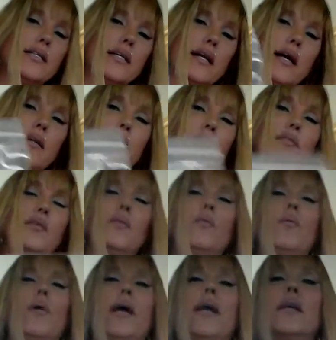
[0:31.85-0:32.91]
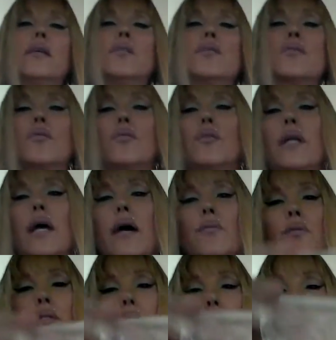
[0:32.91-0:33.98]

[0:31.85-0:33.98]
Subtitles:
and I live in Hawaii, so that was